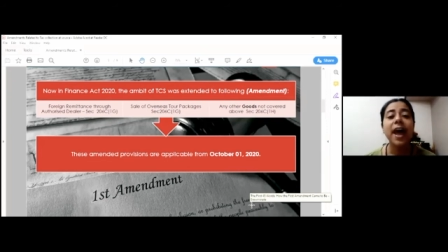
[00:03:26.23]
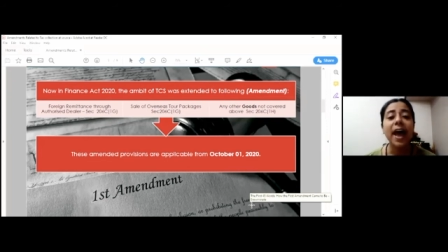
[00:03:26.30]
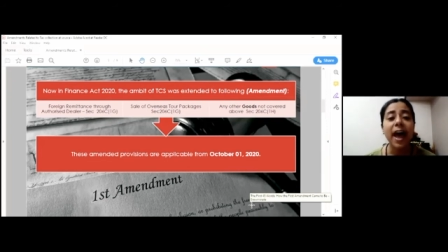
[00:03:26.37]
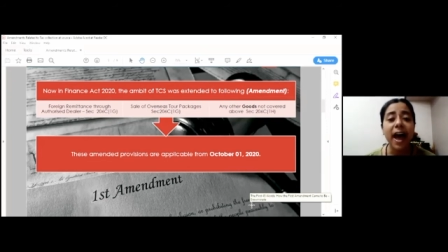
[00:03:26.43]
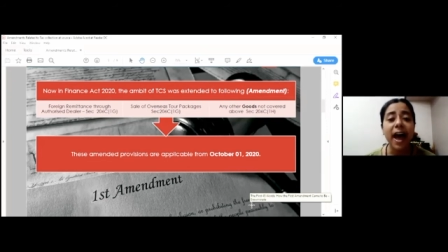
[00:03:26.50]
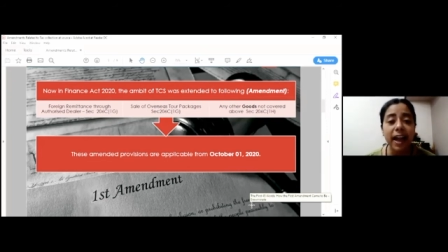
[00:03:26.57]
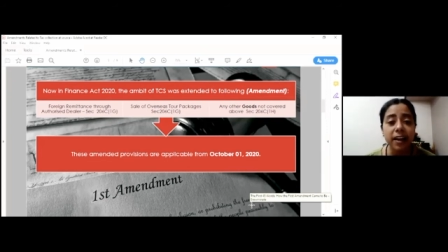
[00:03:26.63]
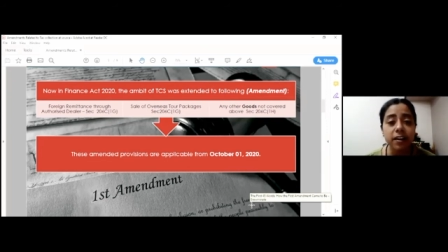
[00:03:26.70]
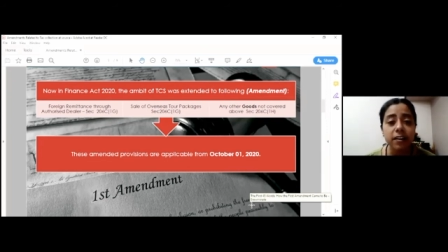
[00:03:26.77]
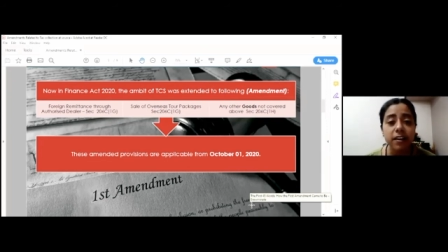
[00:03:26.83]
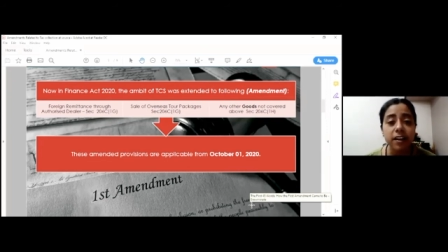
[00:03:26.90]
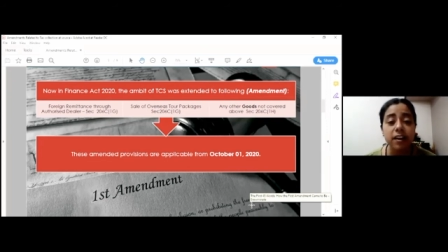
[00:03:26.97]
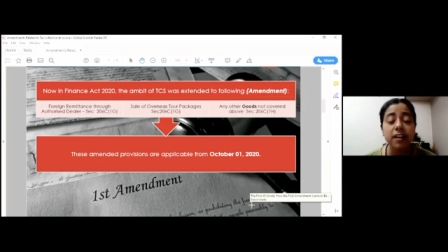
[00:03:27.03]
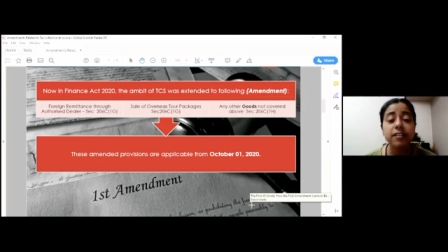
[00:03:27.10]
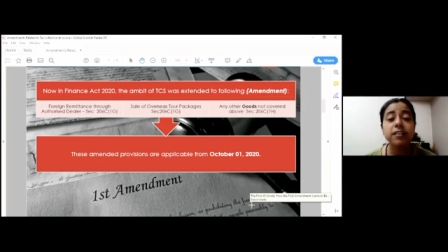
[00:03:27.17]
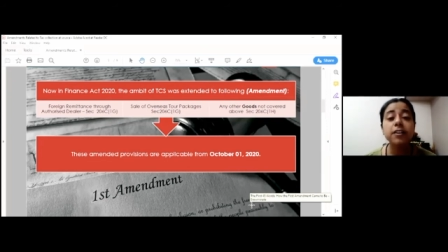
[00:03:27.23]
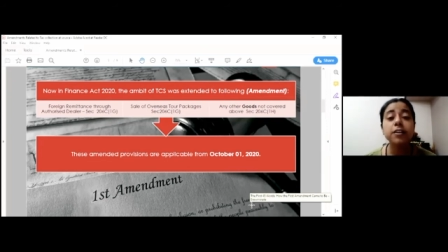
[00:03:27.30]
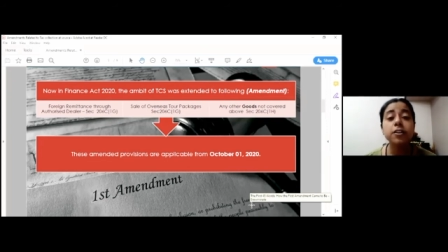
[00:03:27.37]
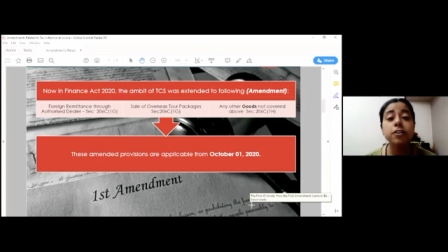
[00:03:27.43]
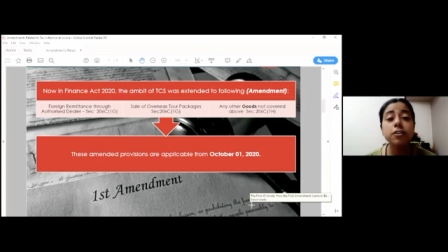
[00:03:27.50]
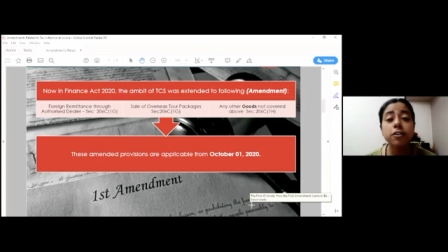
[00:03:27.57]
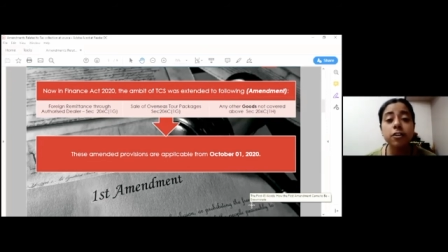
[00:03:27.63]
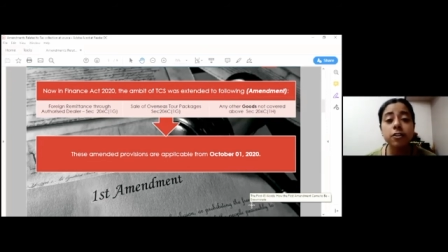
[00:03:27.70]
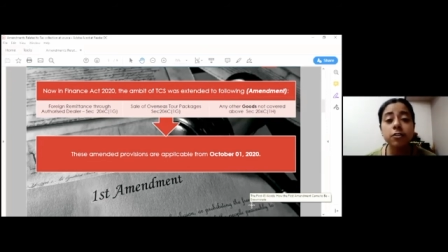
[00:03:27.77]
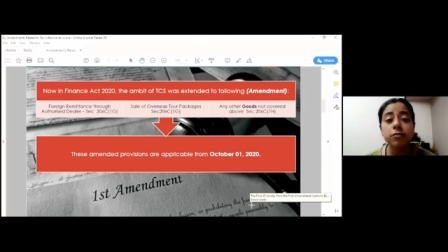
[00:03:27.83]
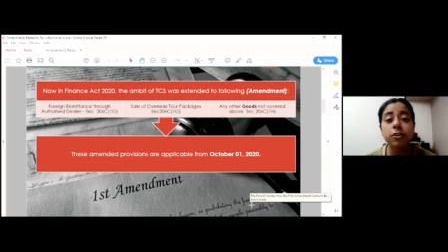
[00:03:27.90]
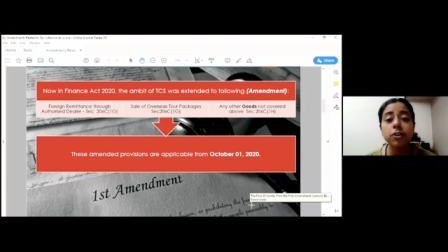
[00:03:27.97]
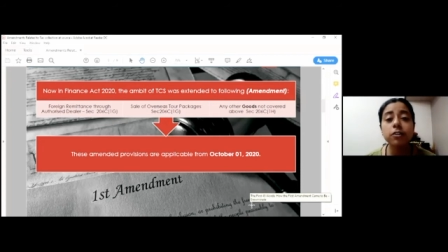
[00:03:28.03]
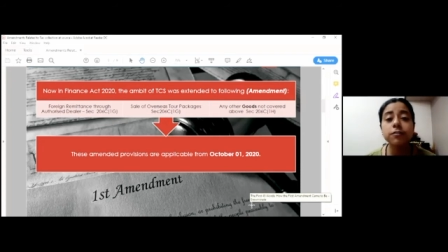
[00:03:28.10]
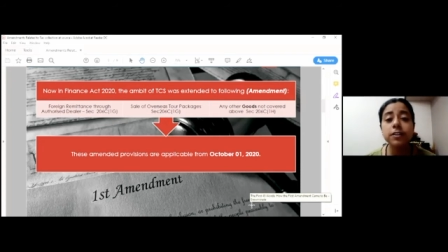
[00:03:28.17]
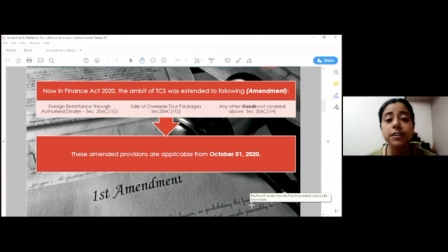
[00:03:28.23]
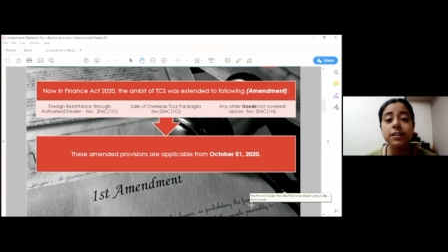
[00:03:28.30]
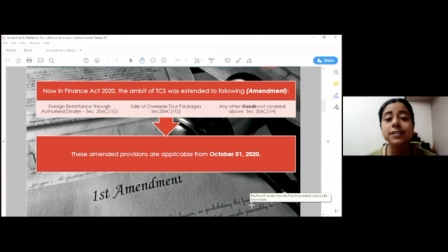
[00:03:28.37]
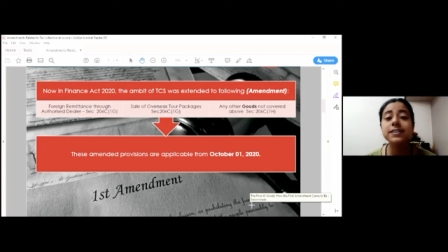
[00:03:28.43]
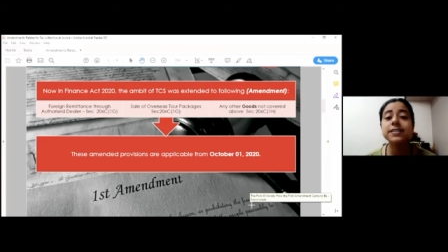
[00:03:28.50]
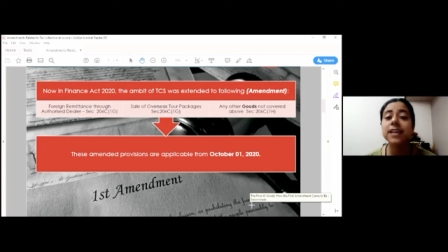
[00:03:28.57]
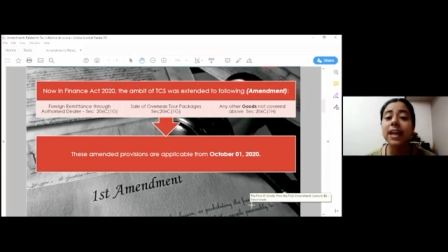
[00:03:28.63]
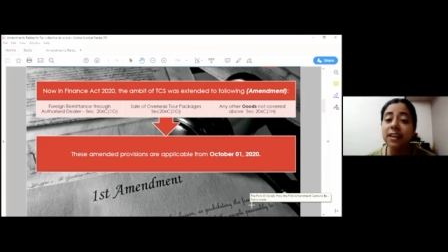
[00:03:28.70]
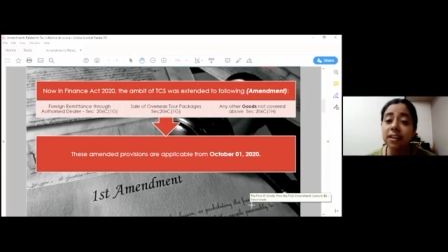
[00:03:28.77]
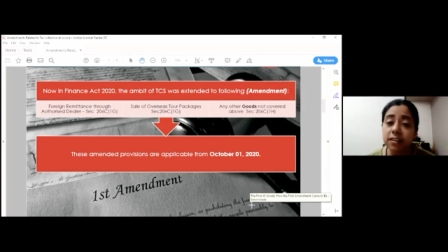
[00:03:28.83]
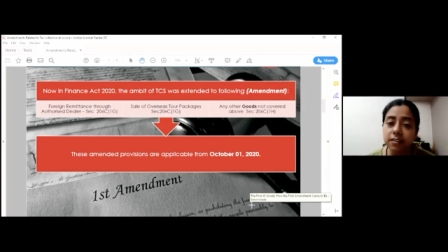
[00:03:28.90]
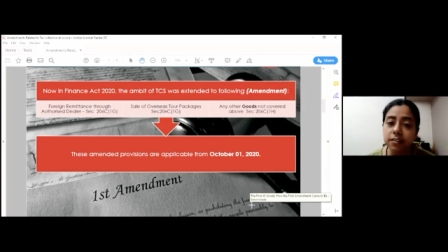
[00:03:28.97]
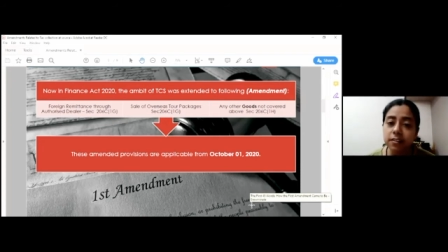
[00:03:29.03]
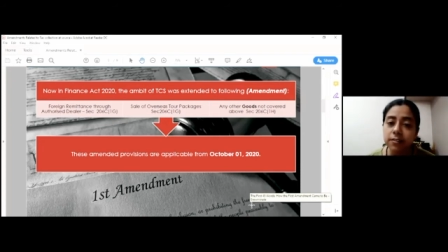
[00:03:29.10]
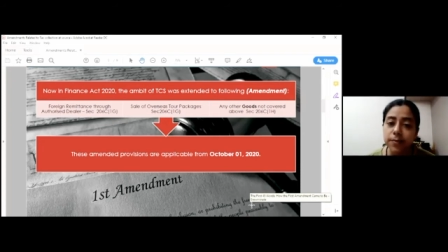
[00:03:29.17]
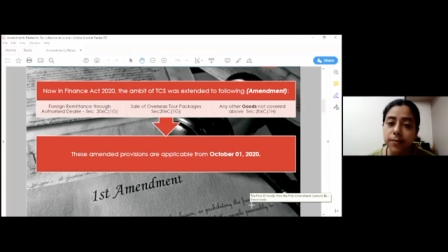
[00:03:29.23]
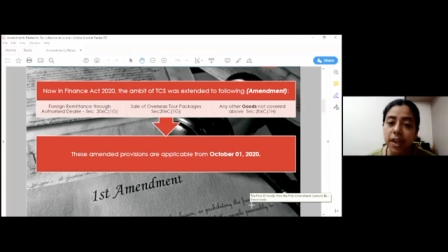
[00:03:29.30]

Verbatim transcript: and the turnover of the seller